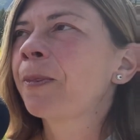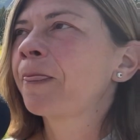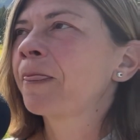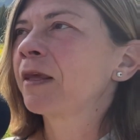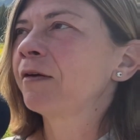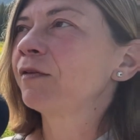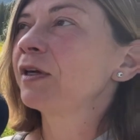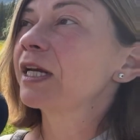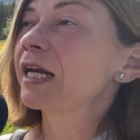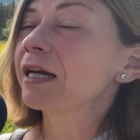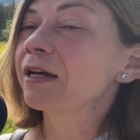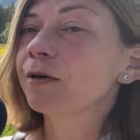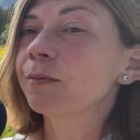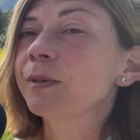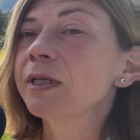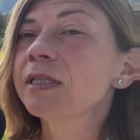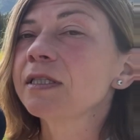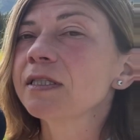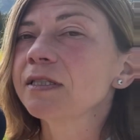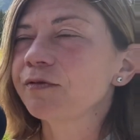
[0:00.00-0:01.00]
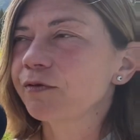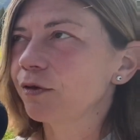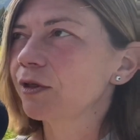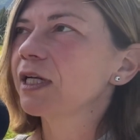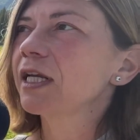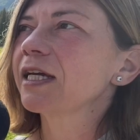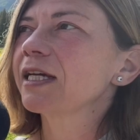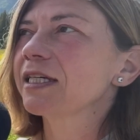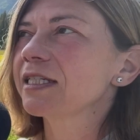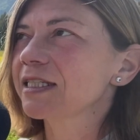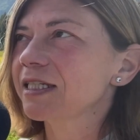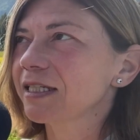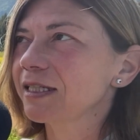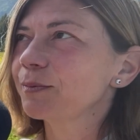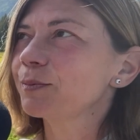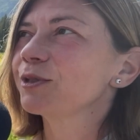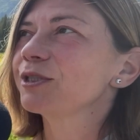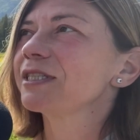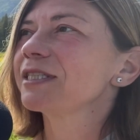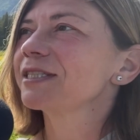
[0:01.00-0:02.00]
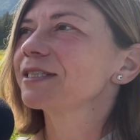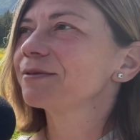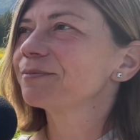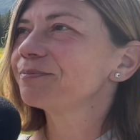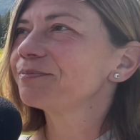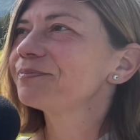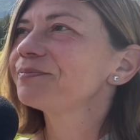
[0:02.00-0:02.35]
we recommend for legged animals.